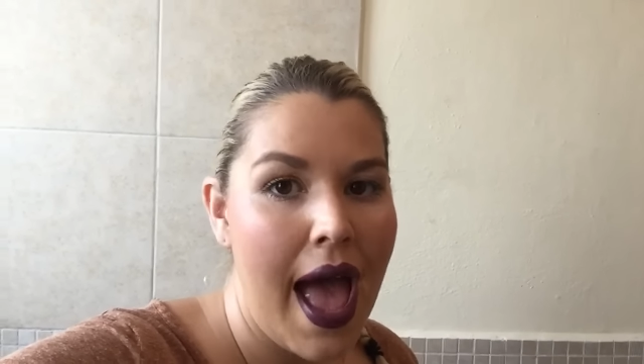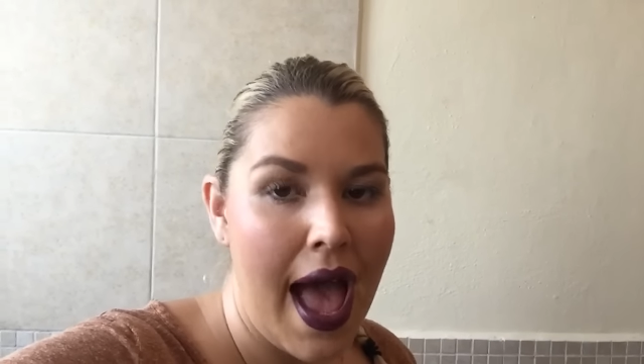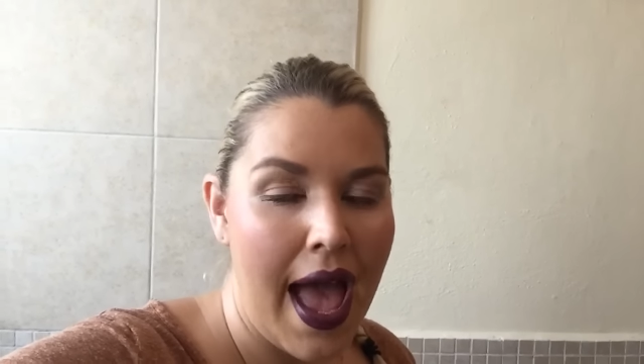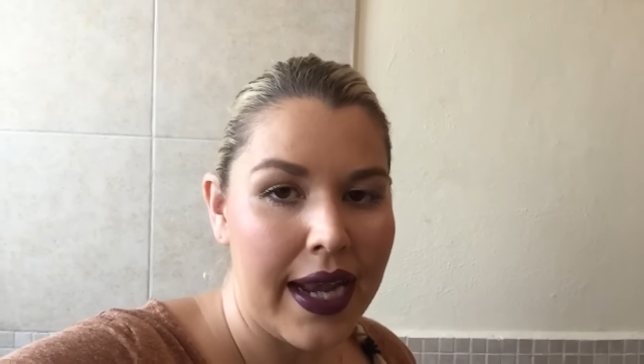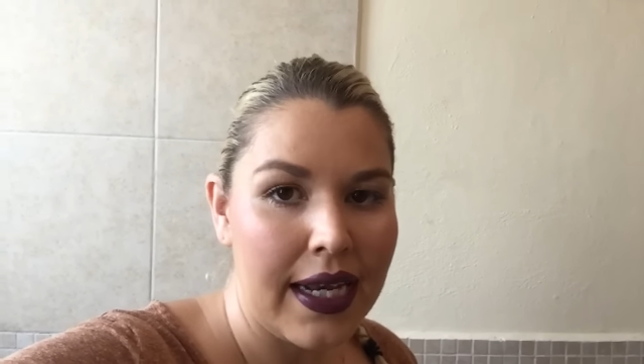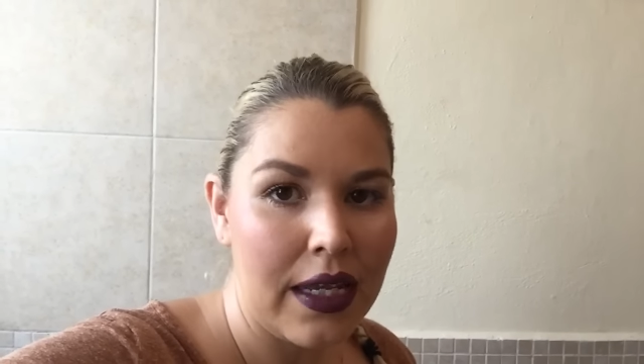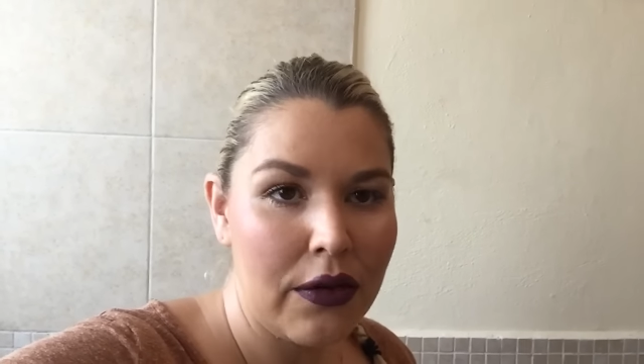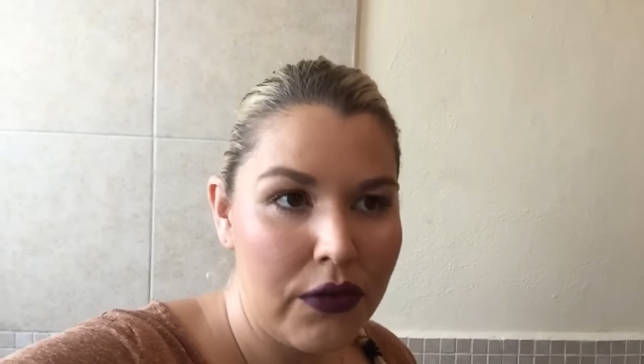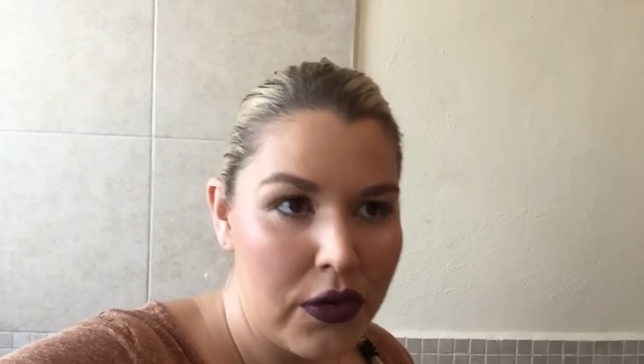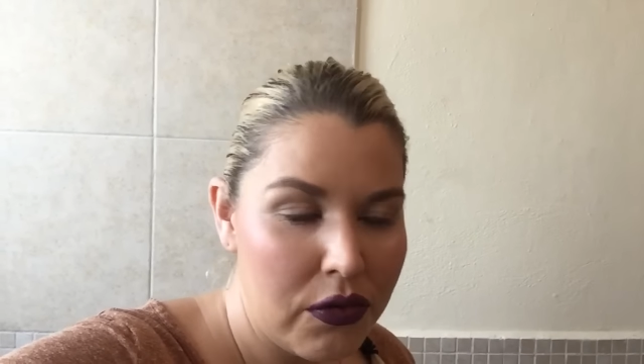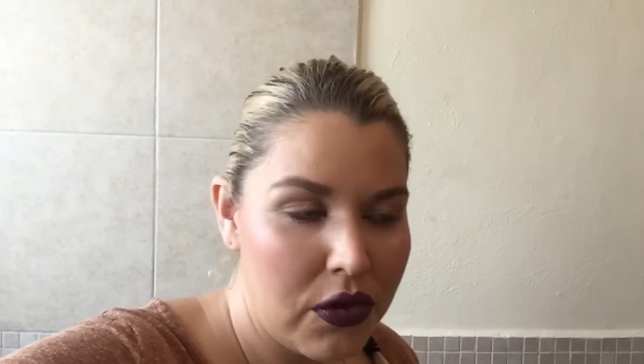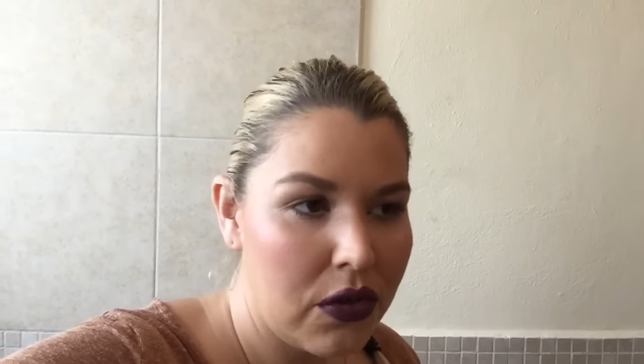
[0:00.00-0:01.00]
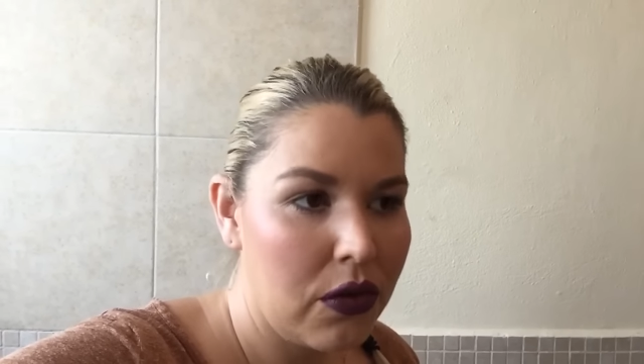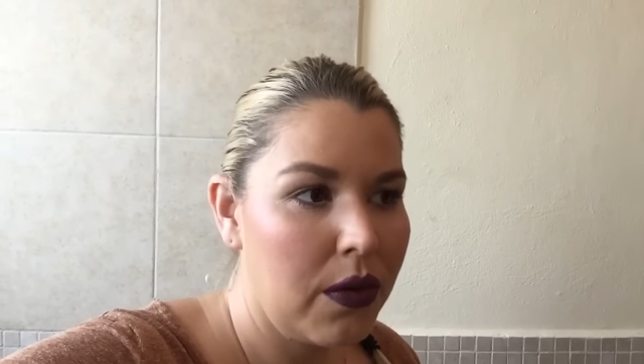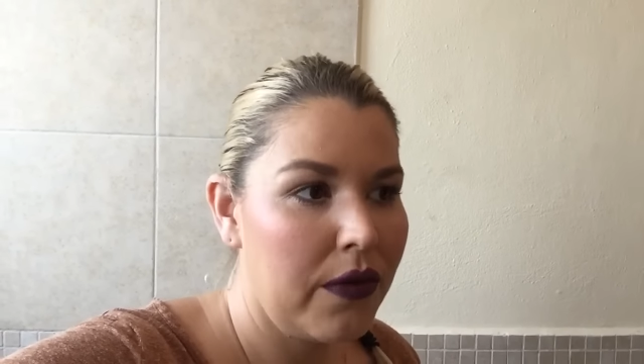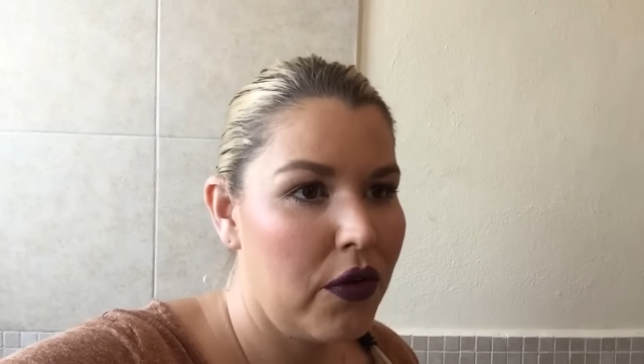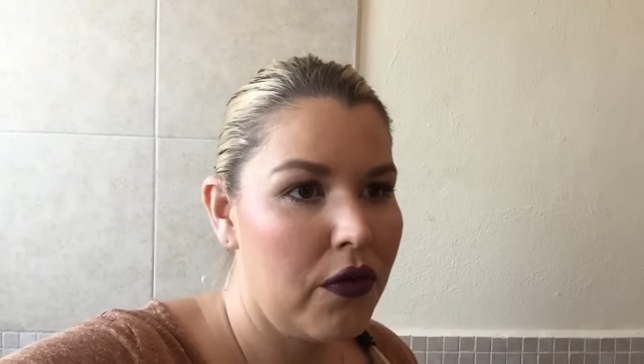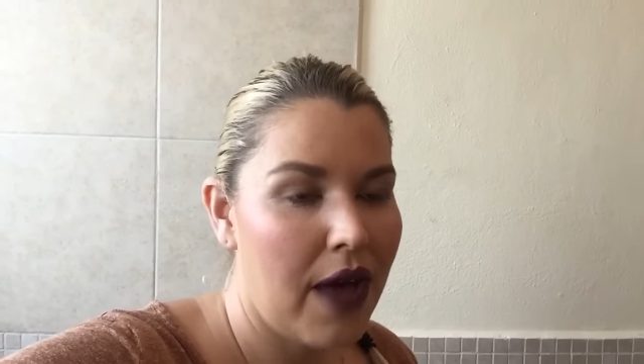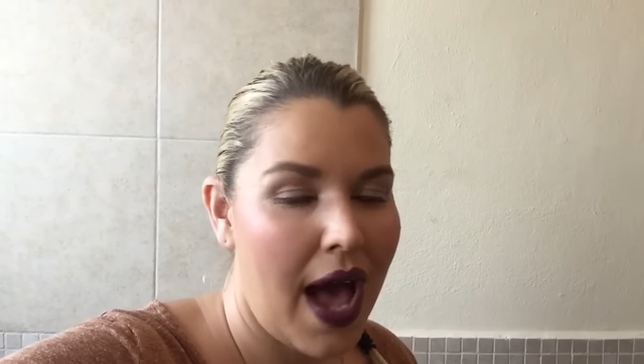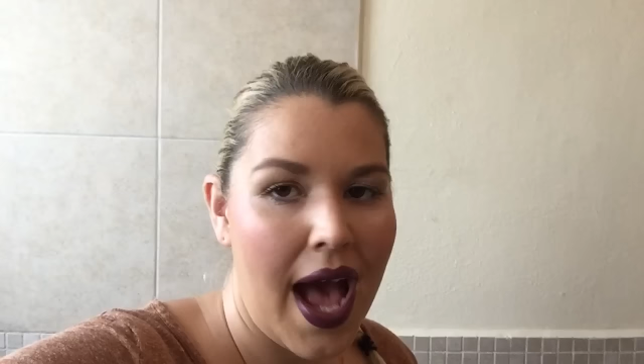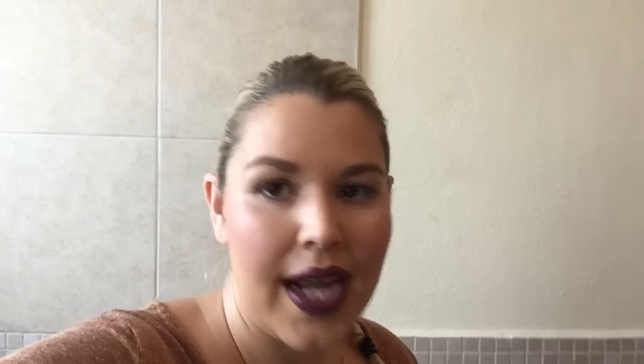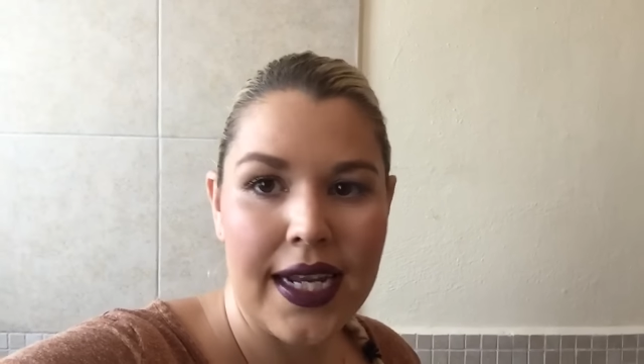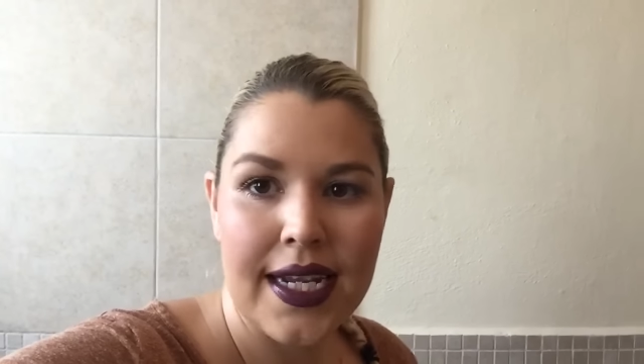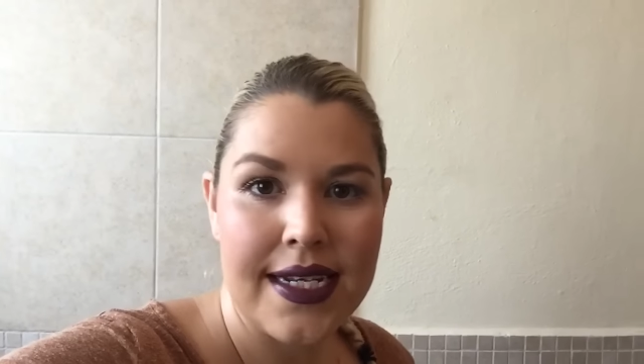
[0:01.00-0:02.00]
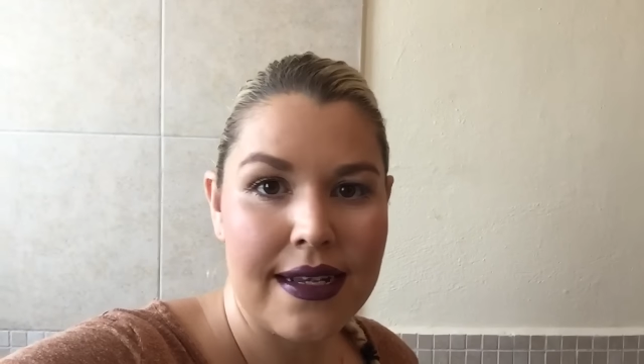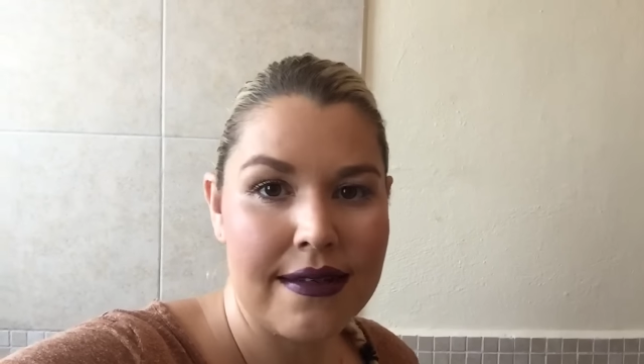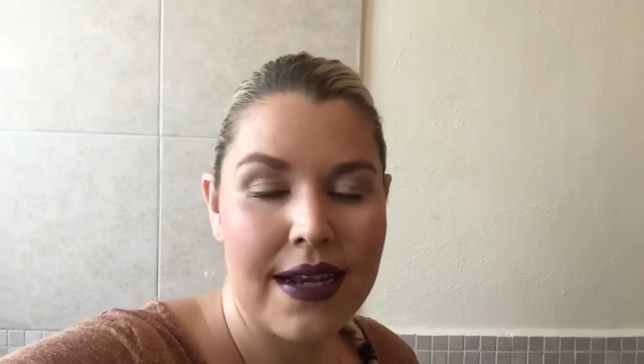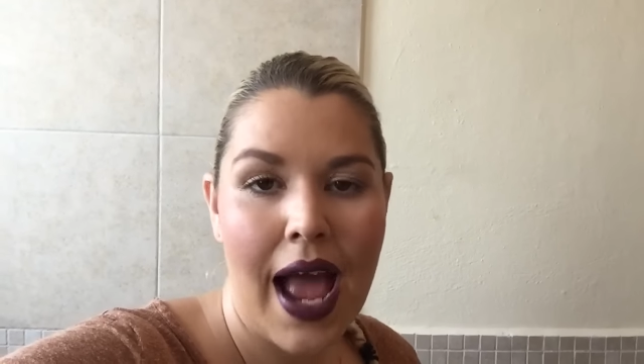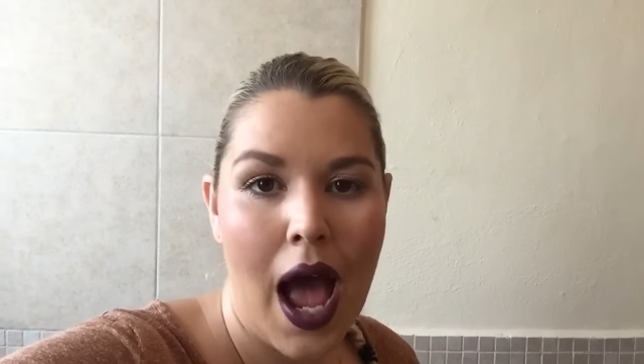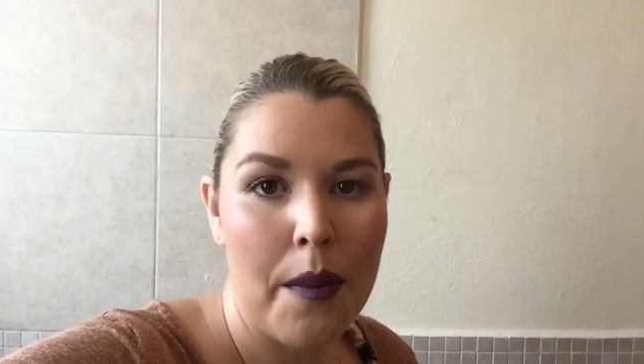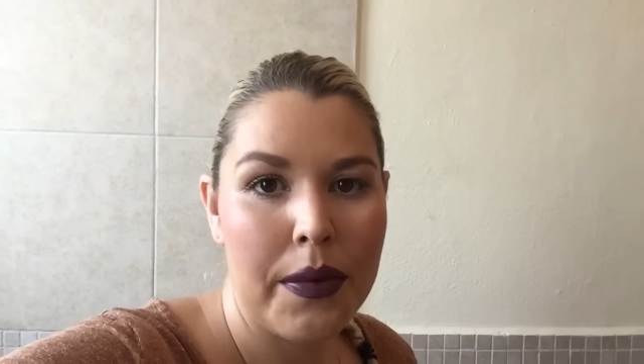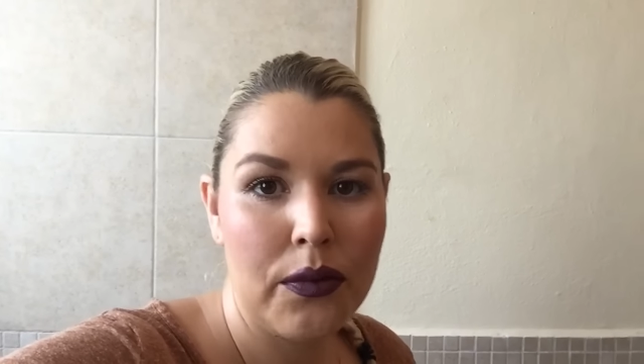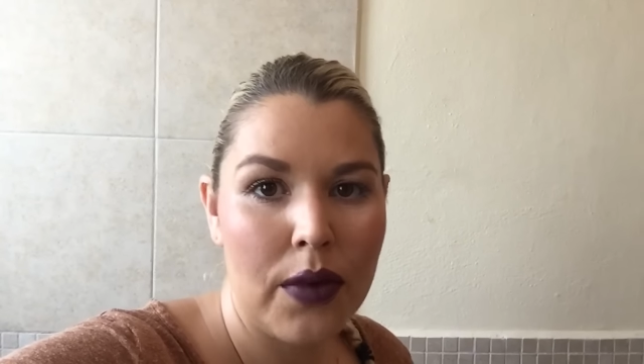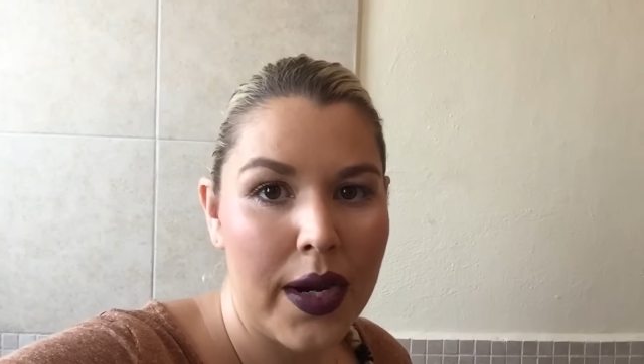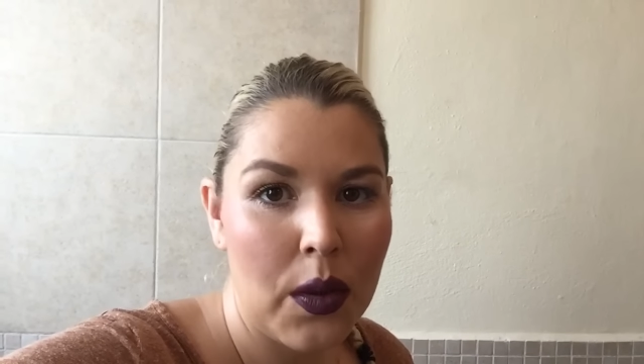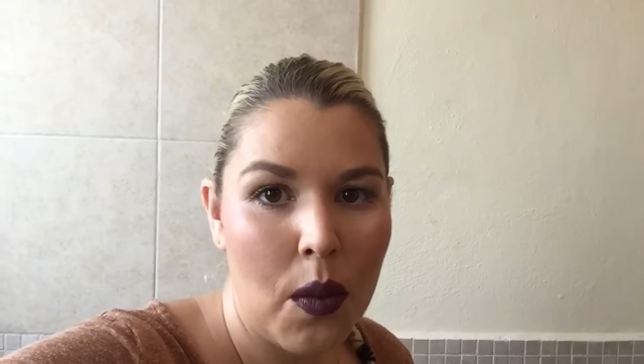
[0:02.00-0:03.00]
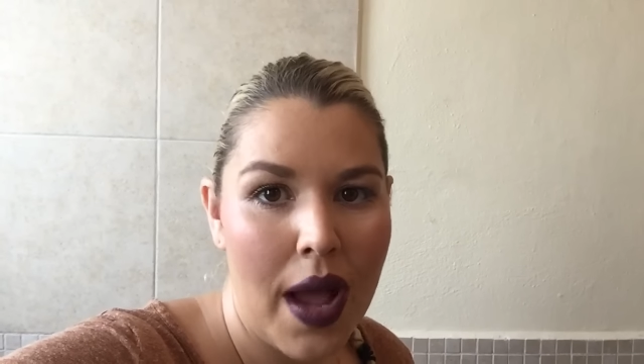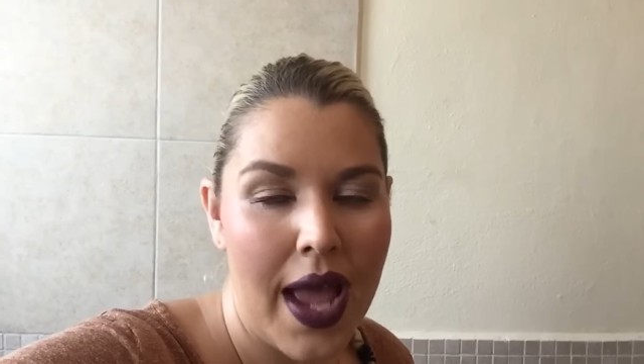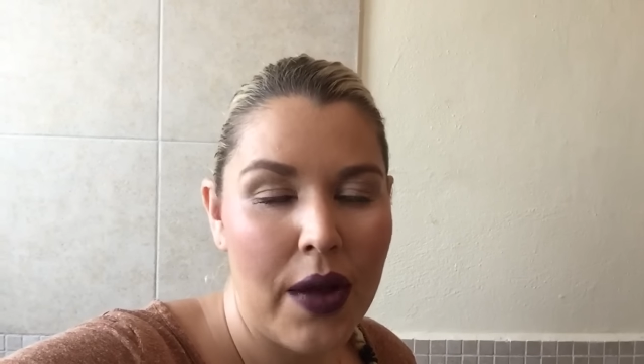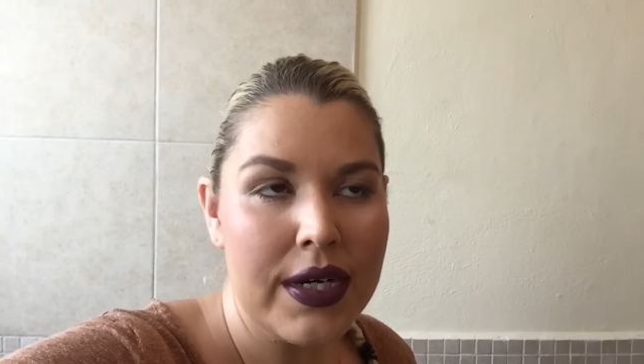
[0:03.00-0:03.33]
and if you've had it, it doesn't happen right away,